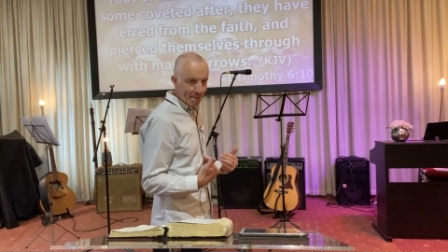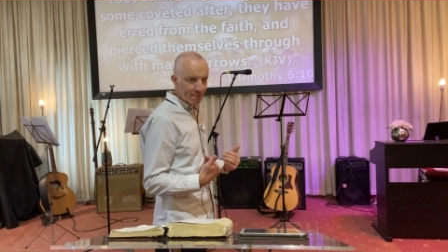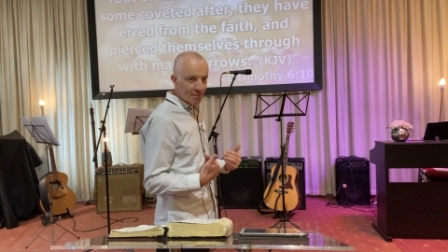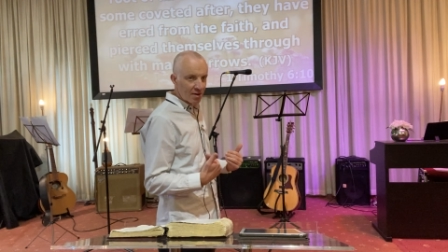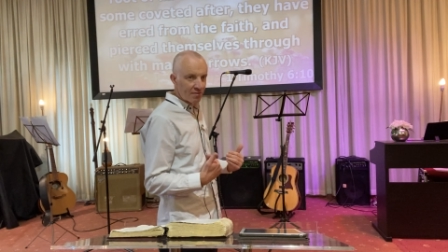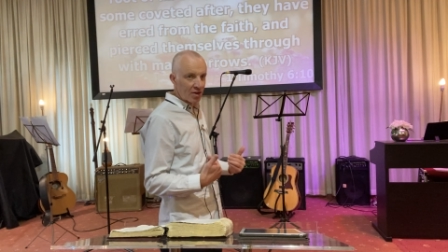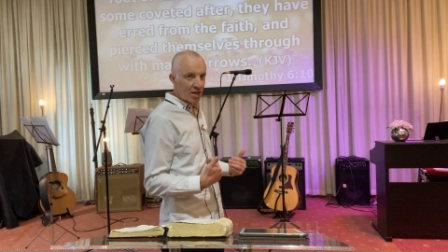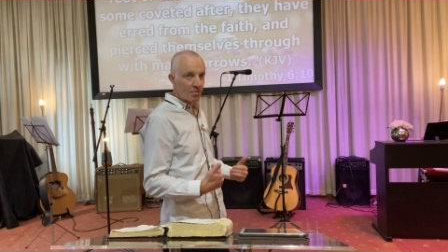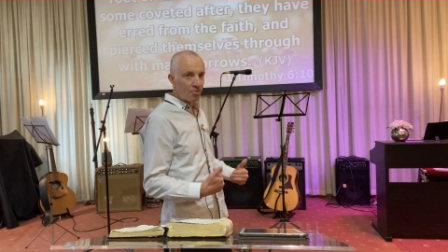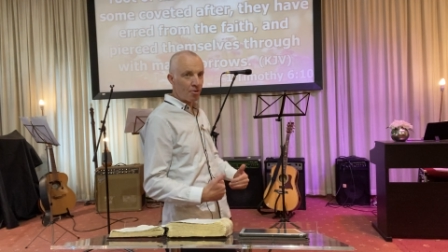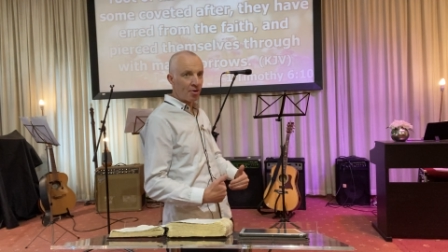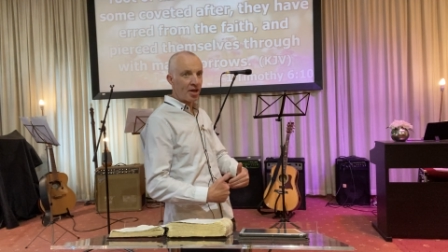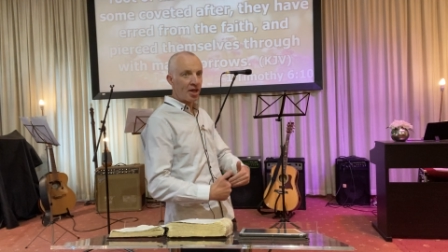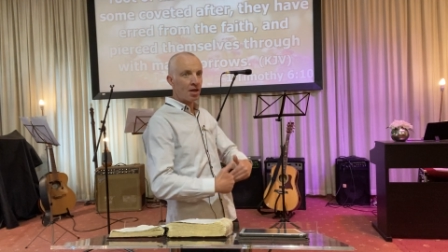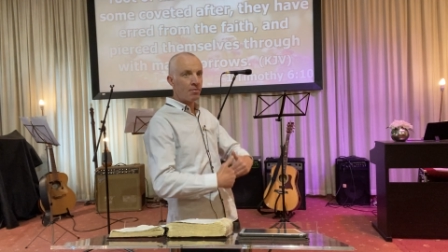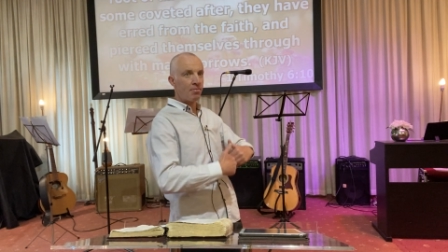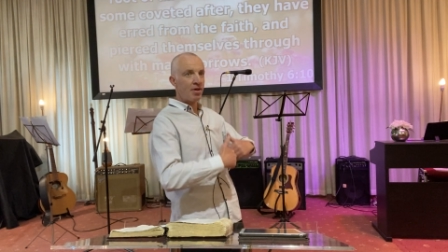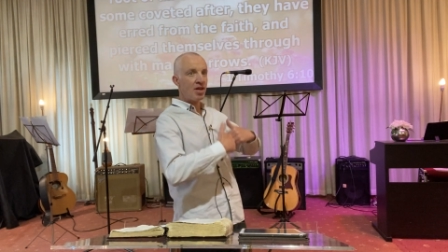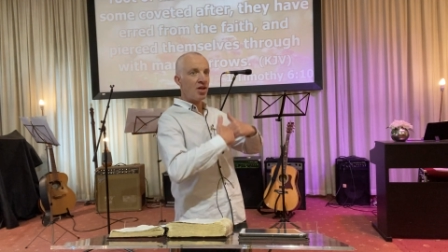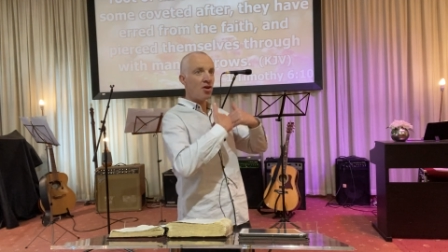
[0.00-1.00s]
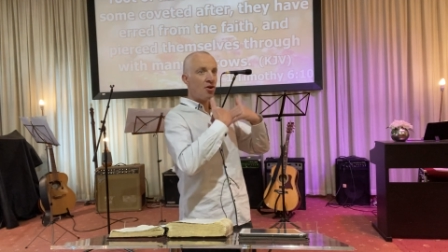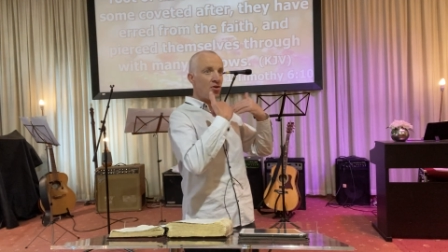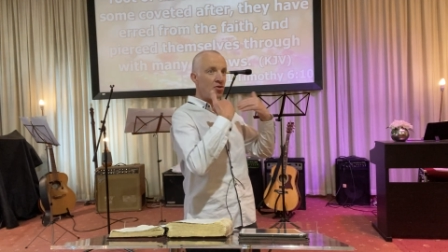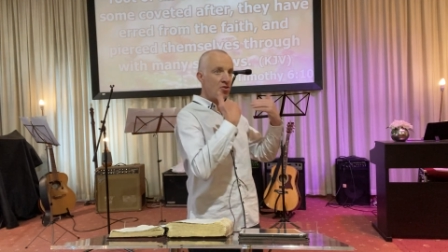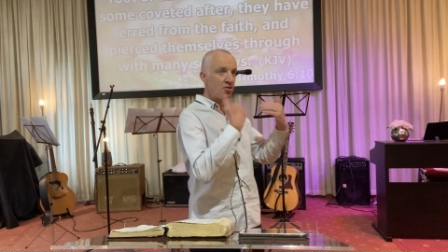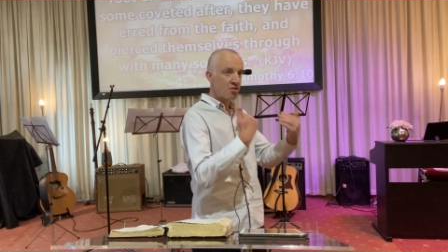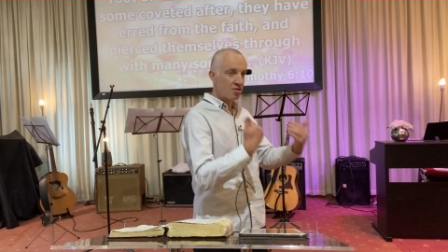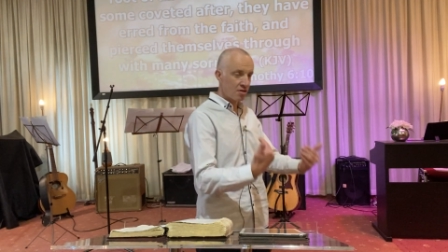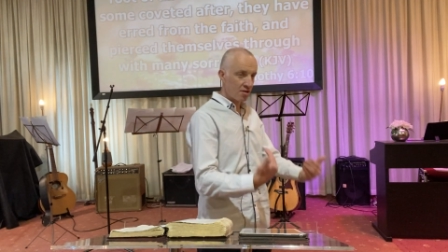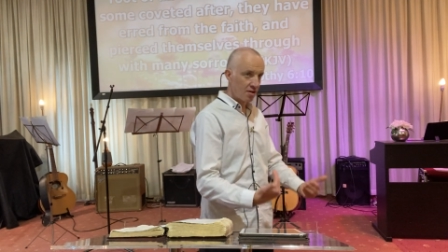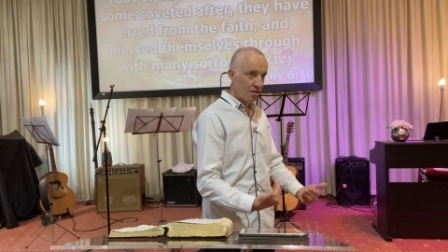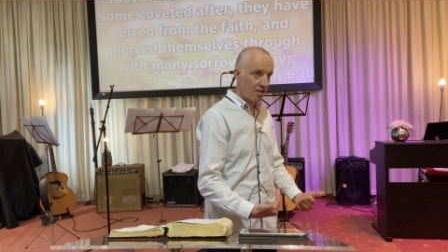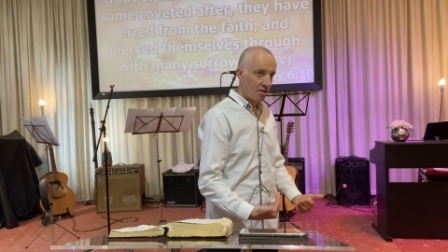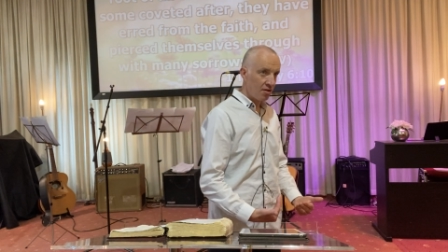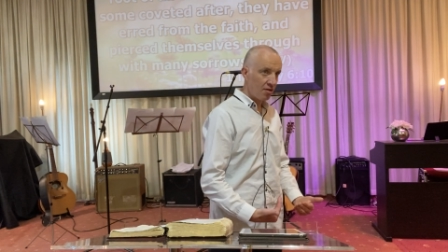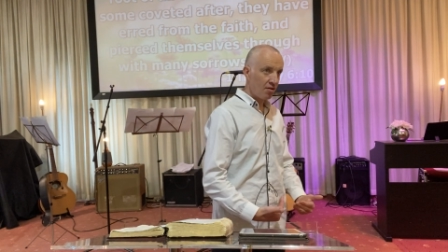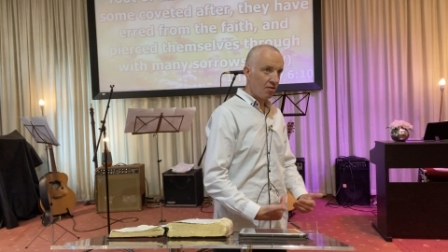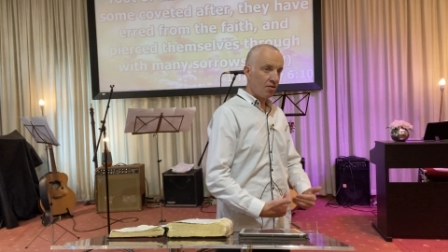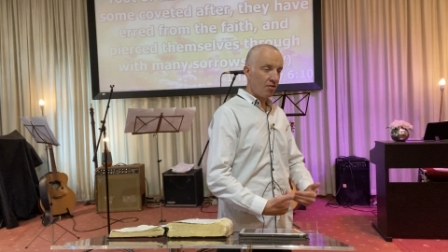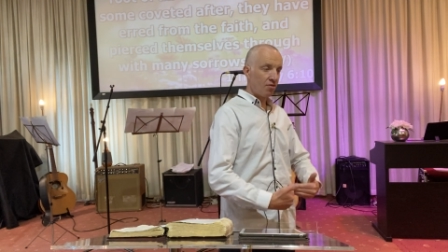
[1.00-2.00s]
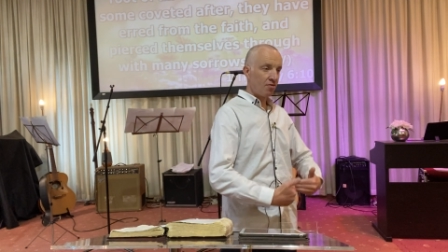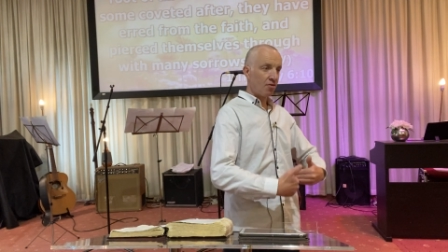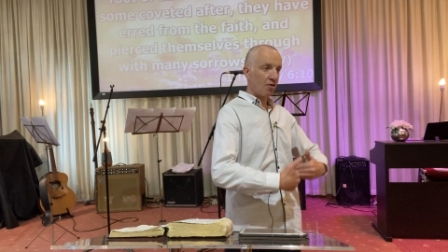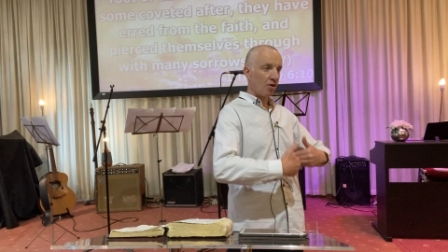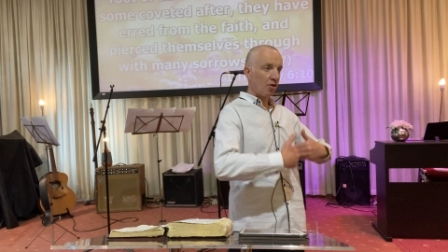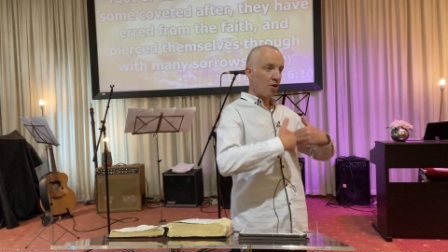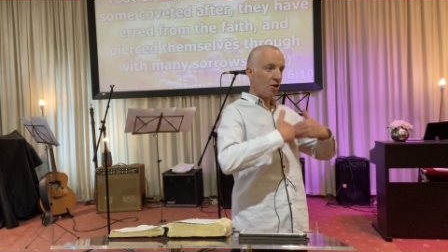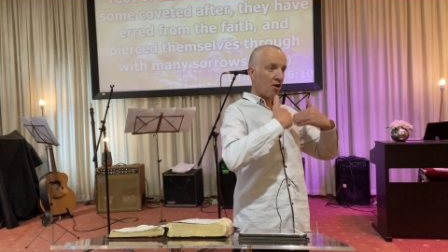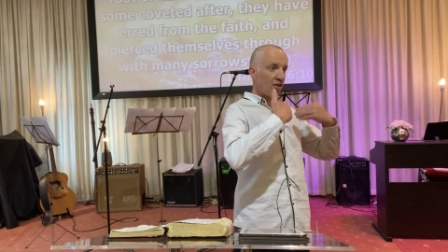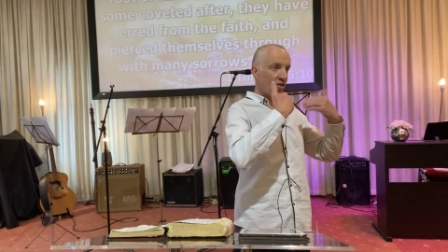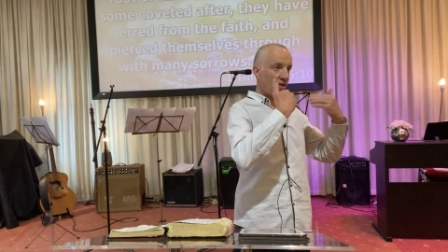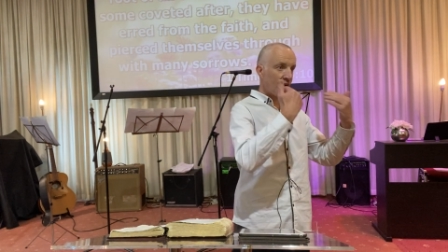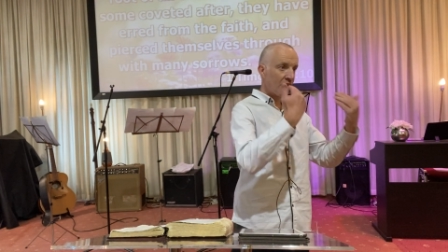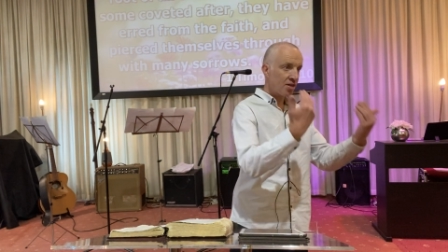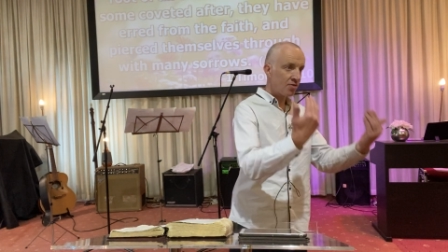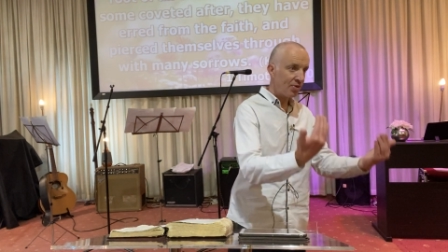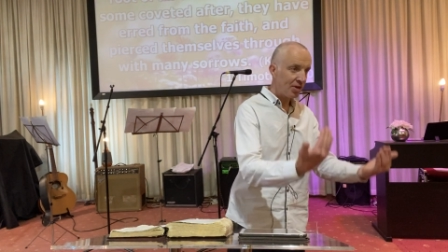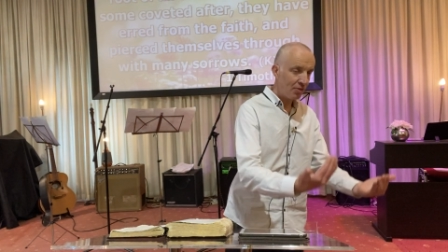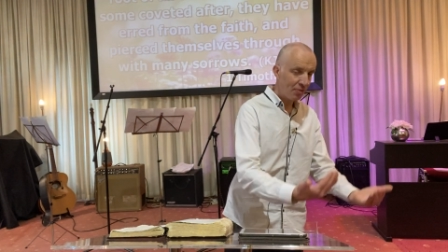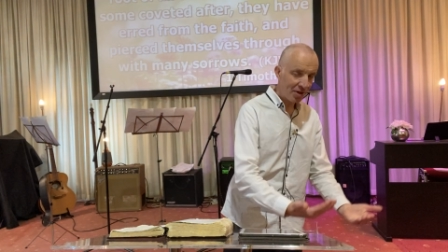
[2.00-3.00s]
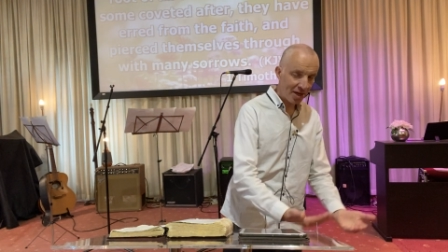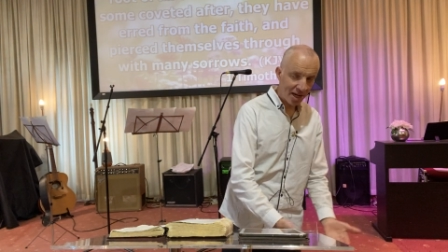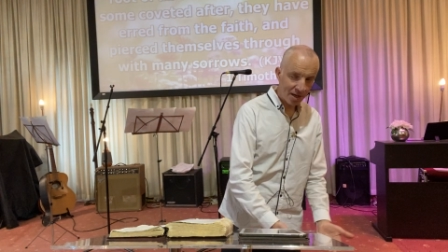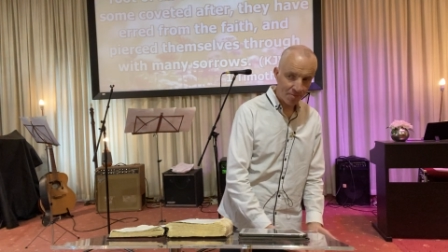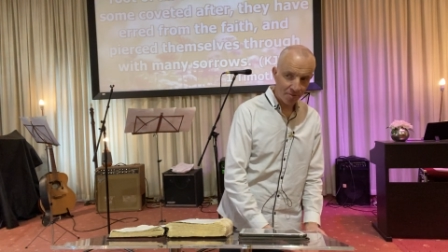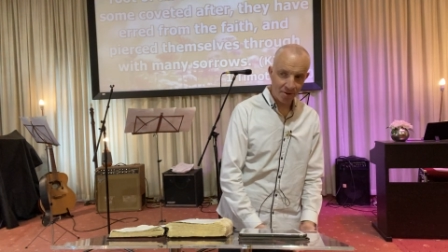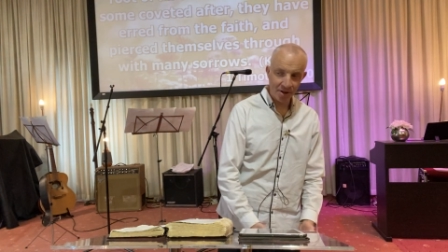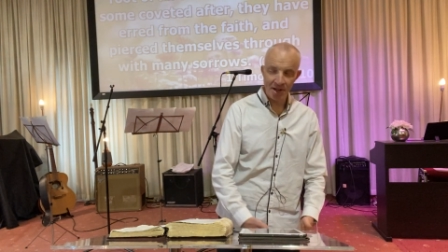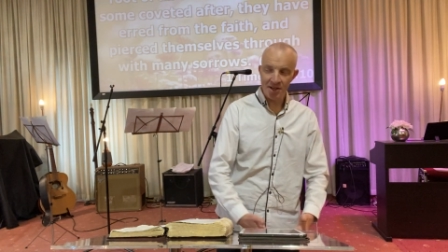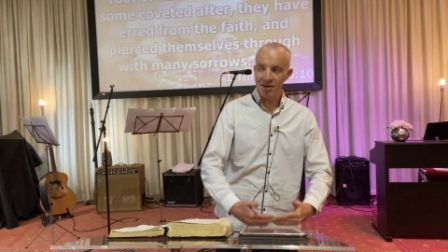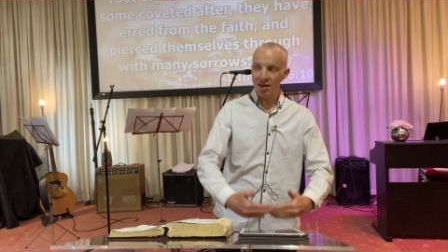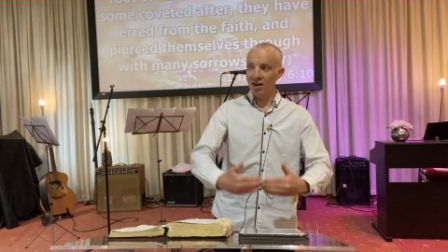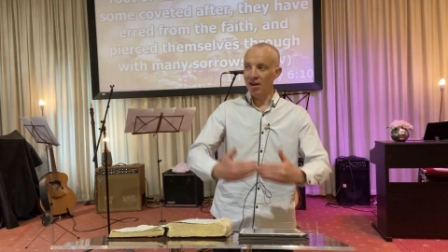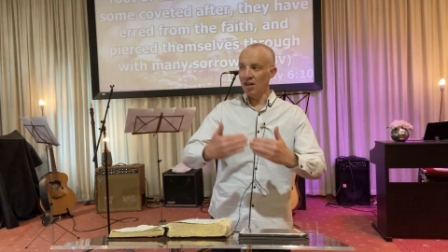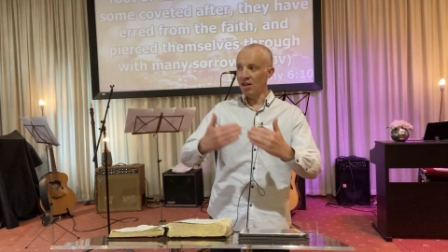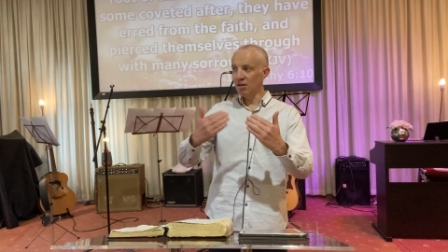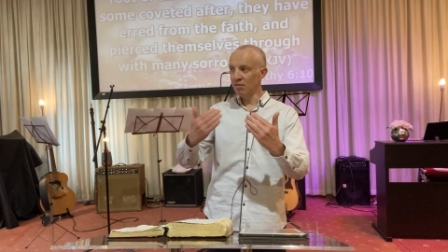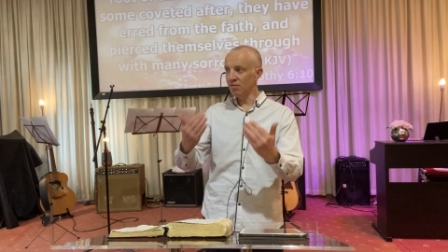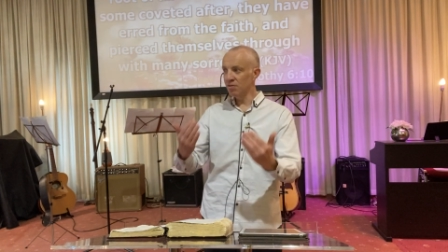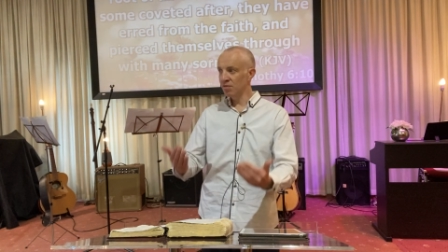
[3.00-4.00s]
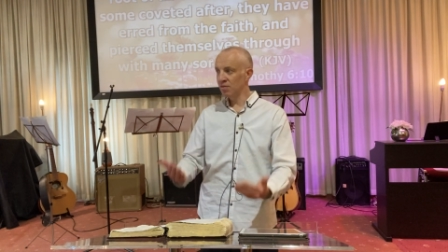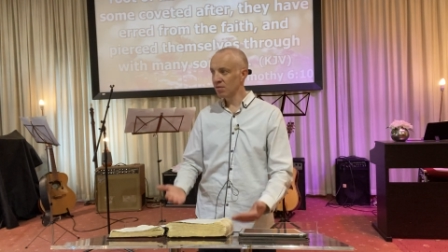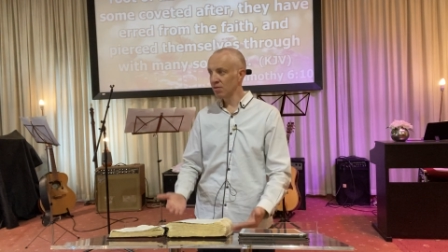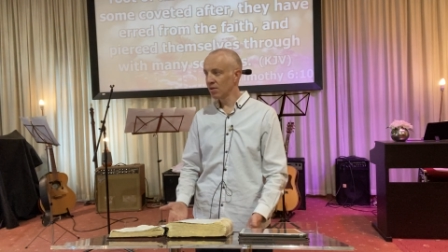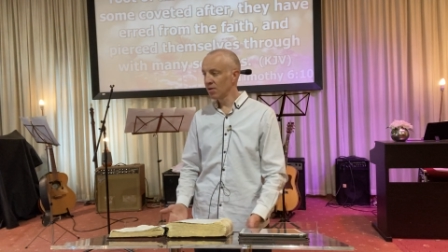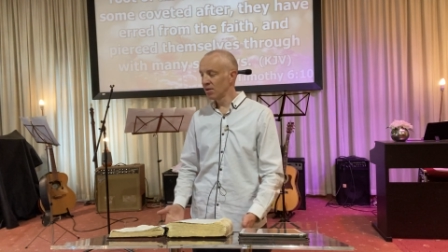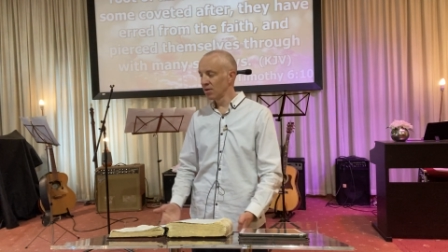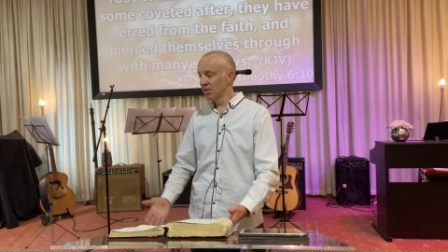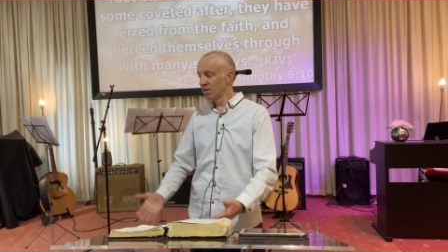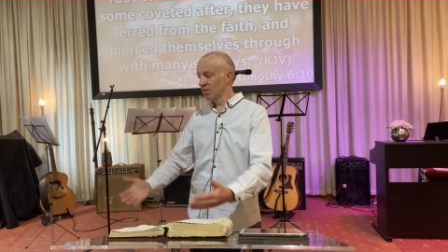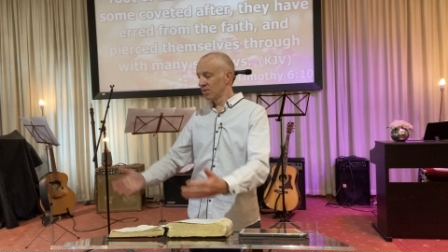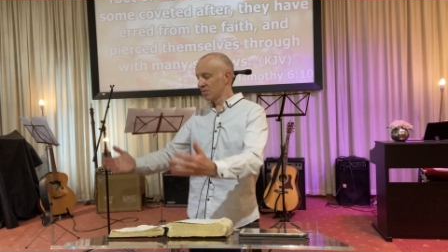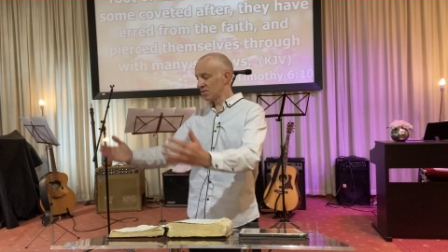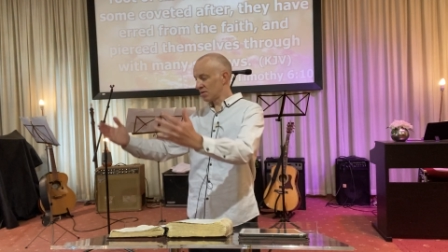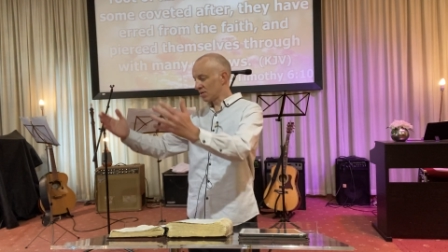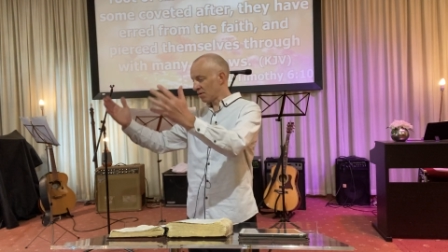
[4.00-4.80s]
In fact, money can be used for good things. We need money to live, to